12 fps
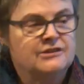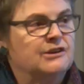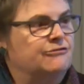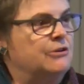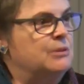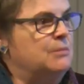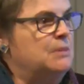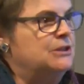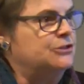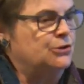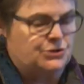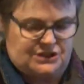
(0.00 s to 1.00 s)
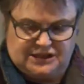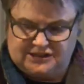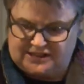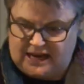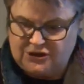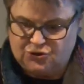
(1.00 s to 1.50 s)
that from the mid 13th
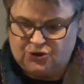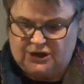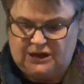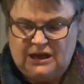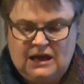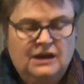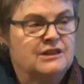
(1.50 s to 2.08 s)
century,